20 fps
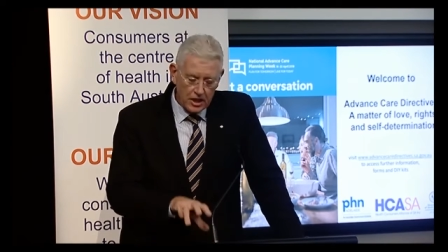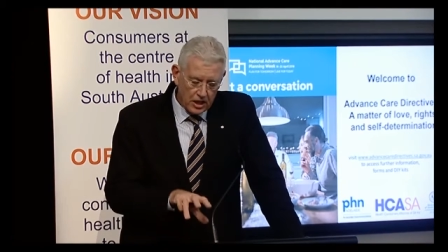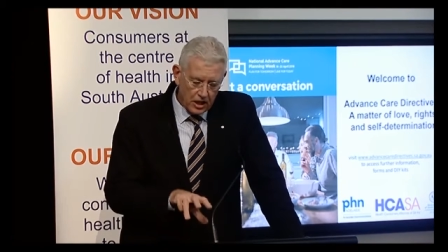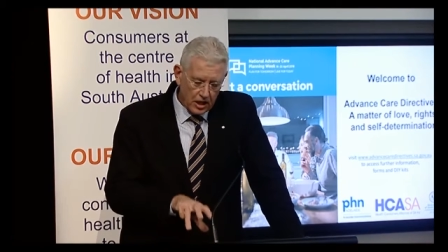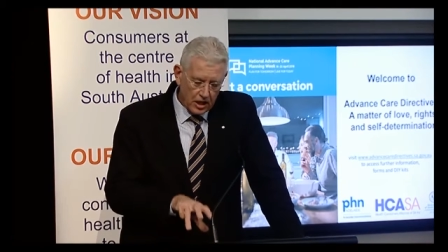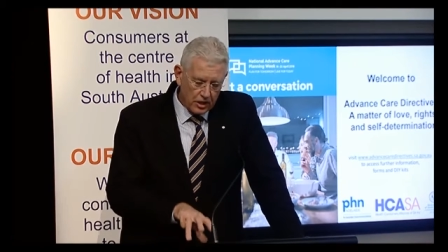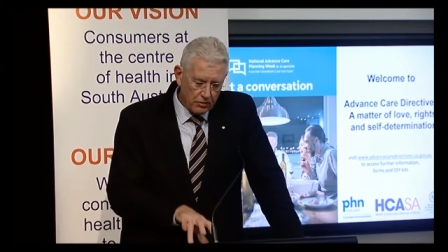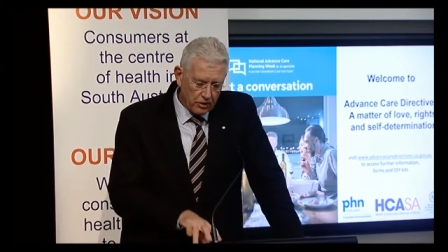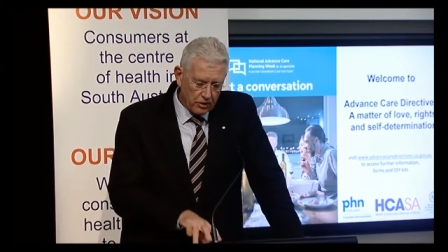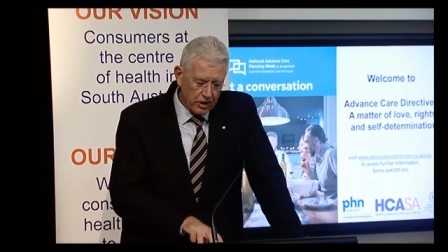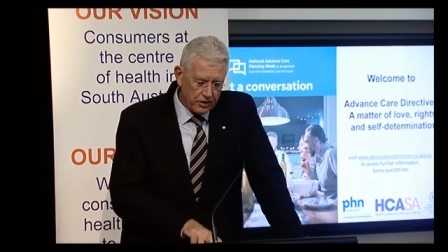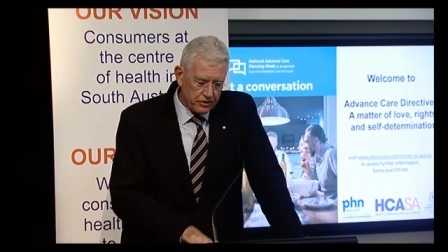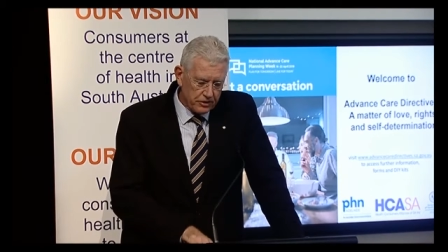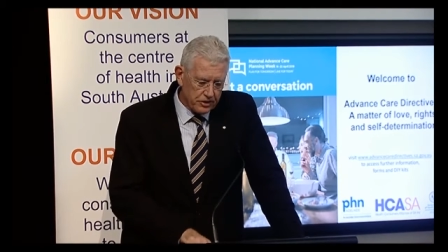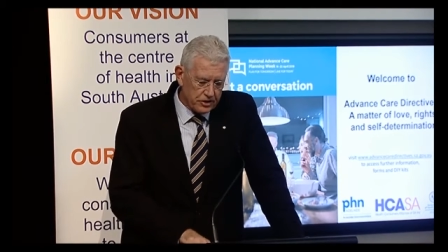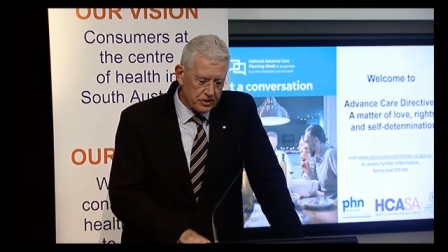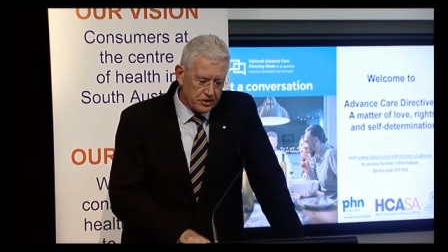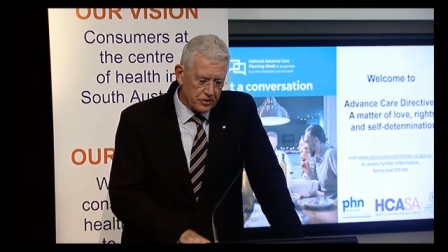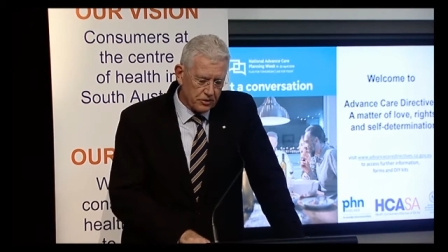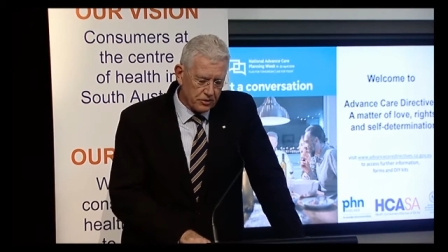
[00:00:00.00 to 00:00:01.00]
I wrote this
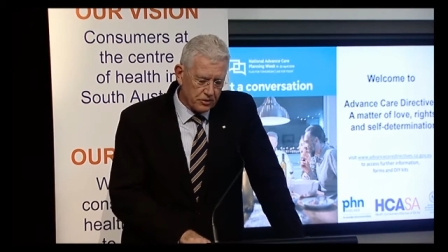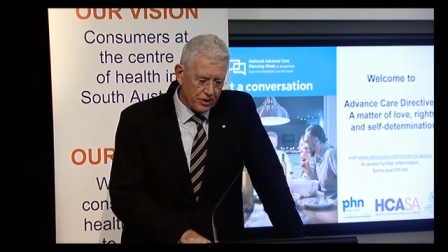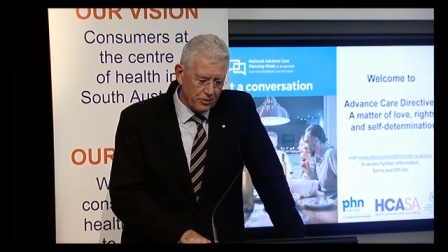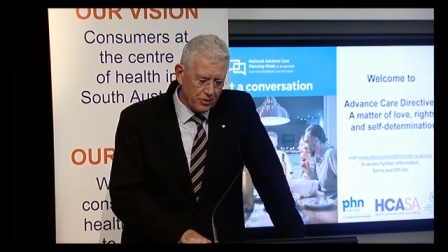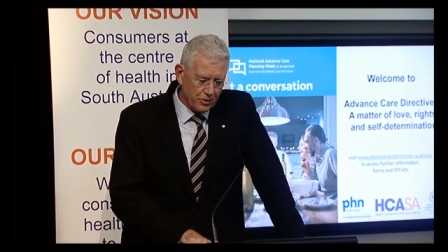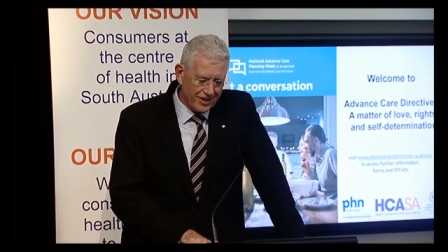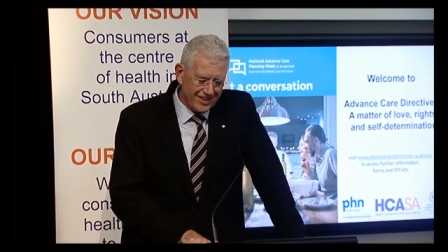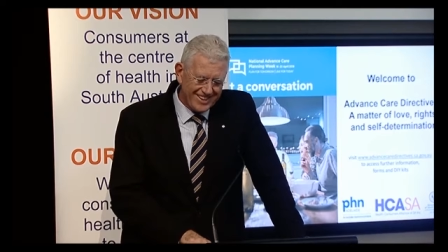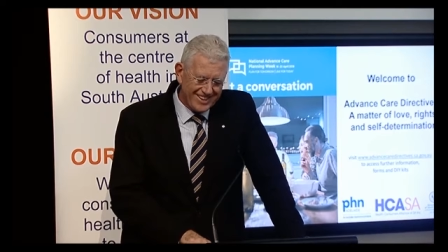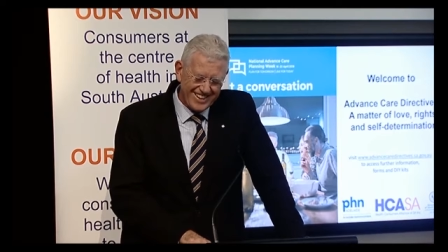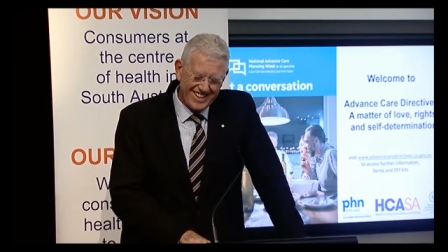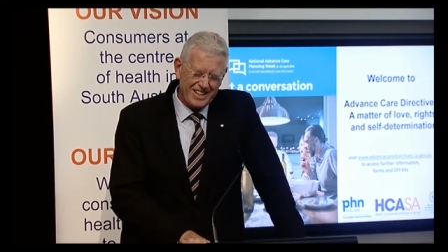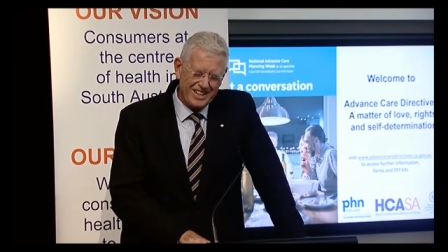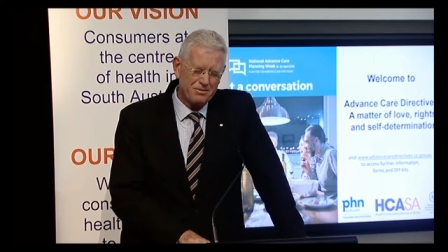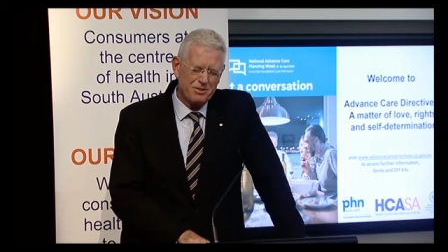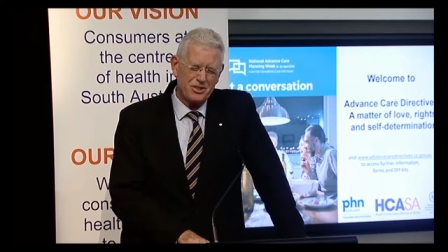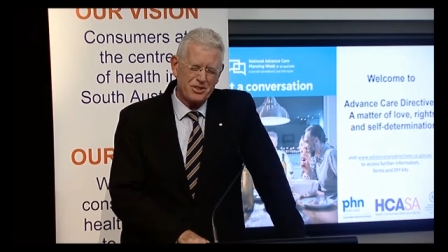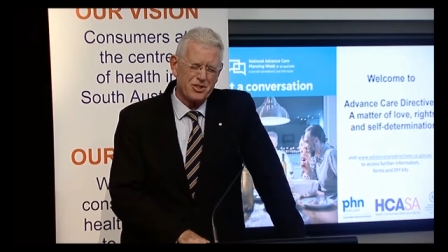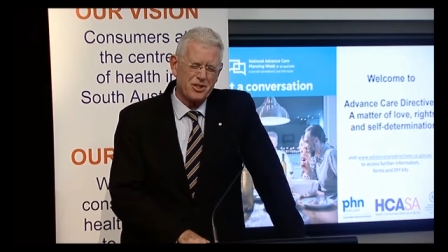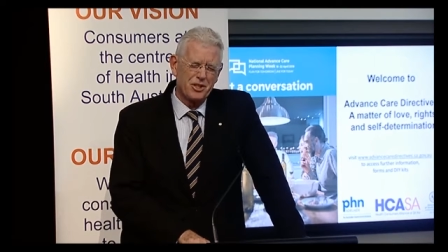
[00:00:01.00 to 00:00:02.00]
story really to come
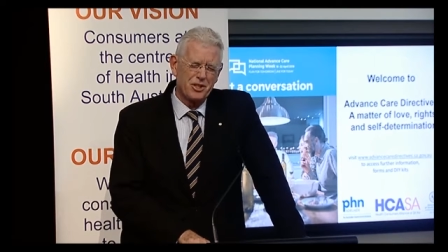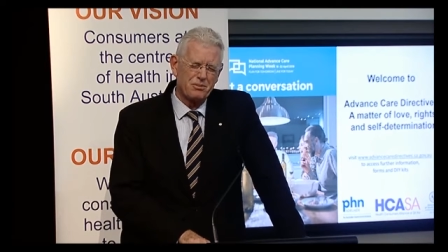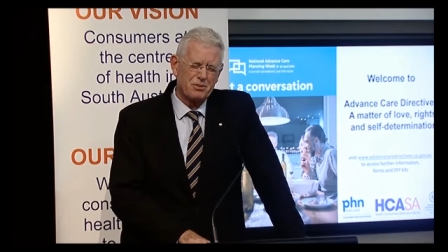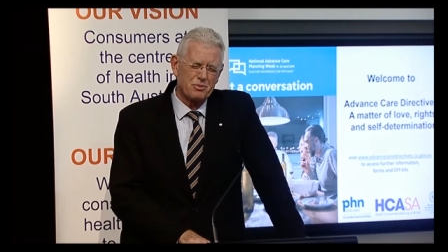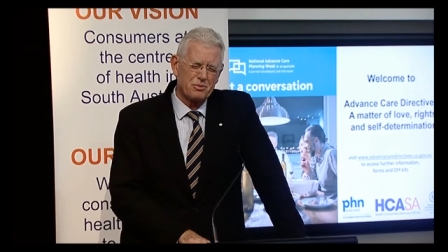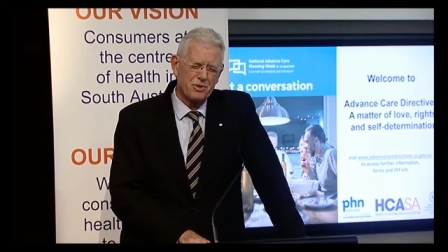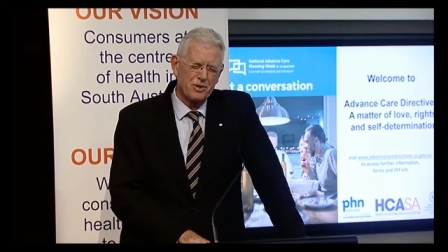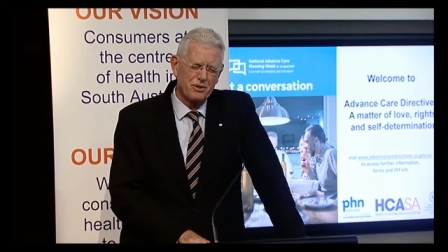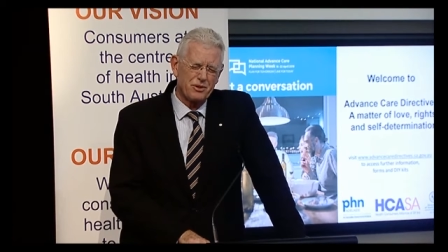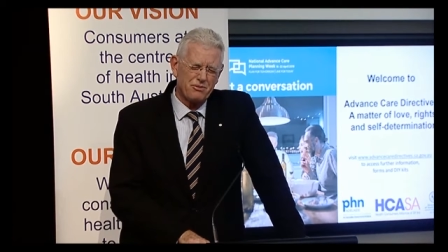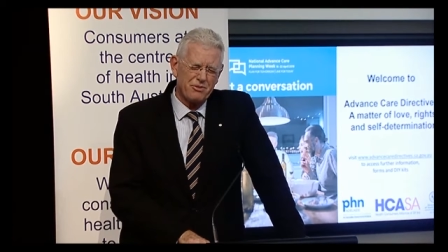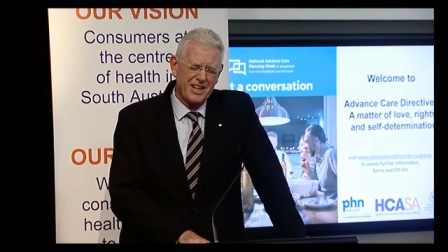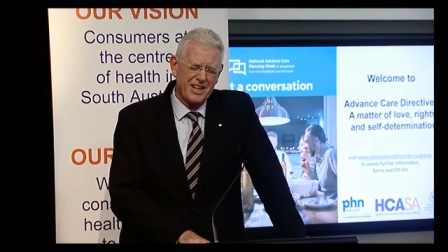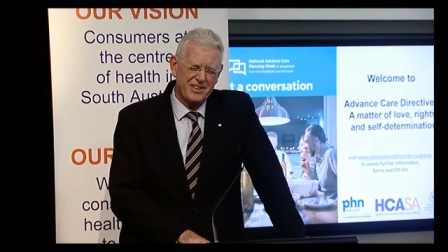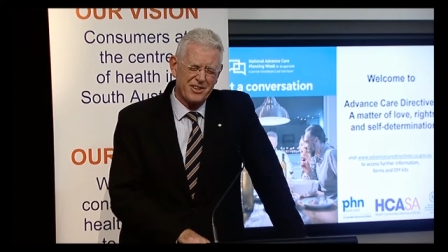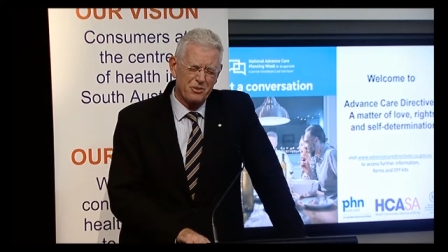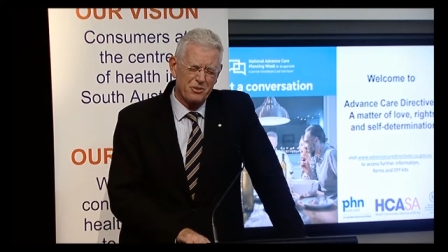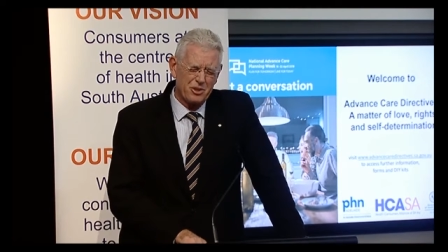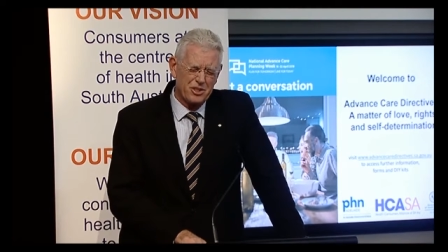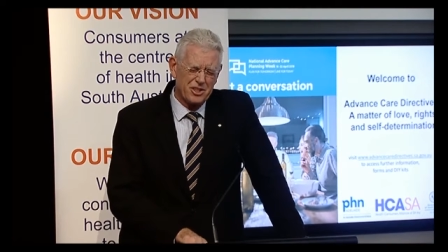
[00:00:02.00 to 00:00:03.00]
to terms with the fact
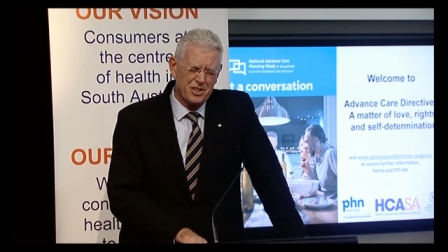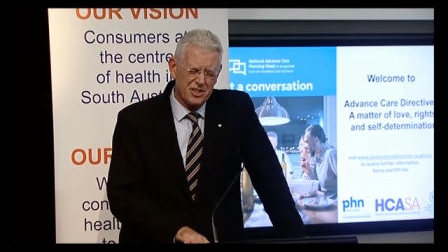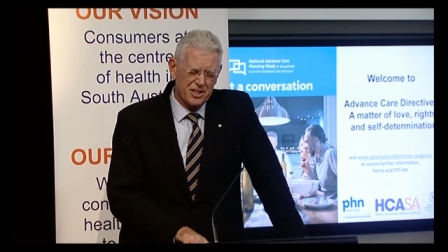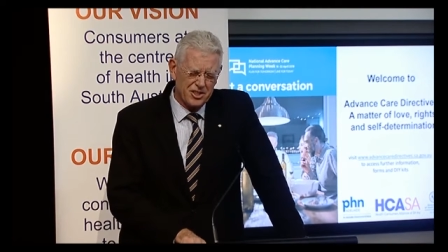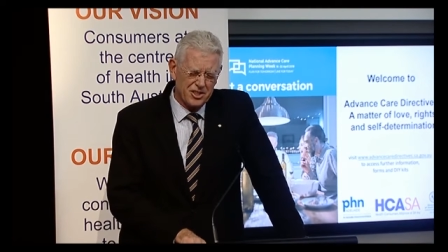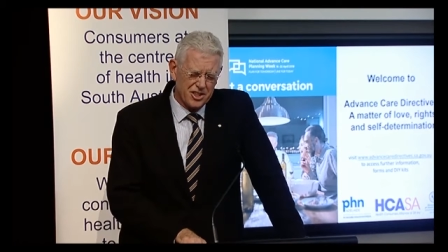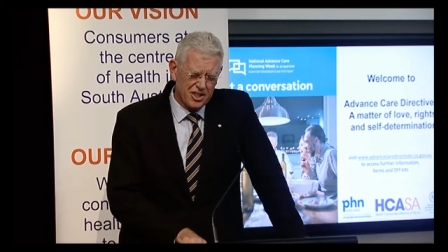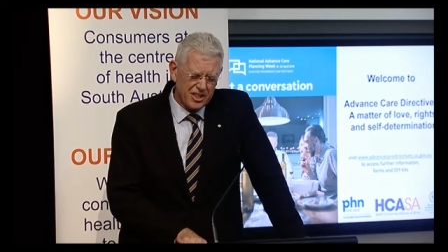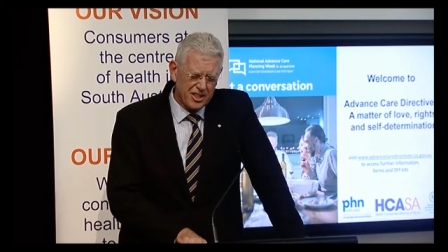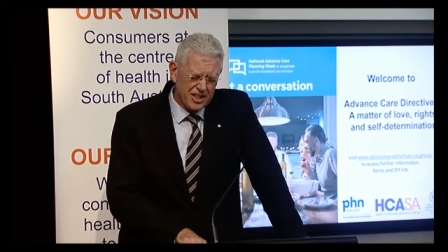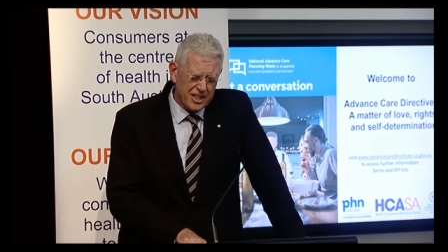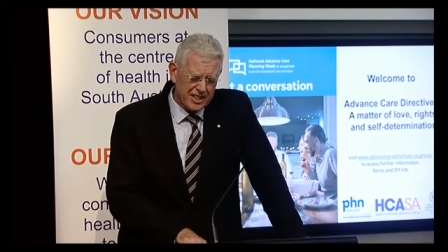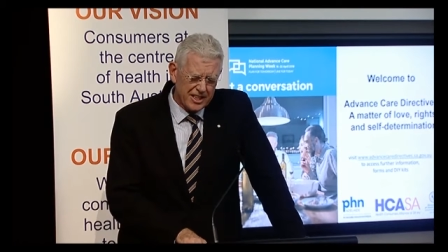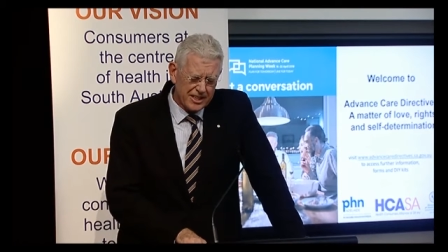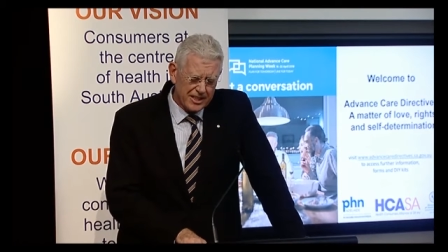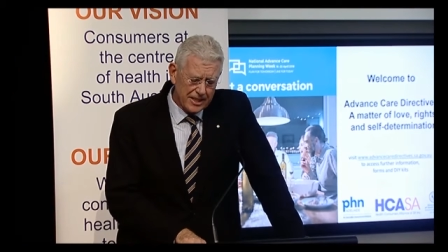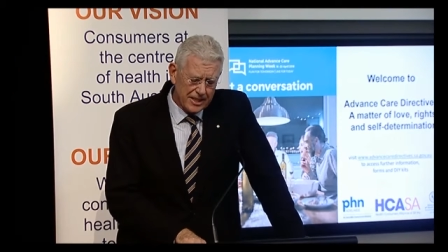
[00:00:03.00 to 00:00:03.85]
that Richard had died.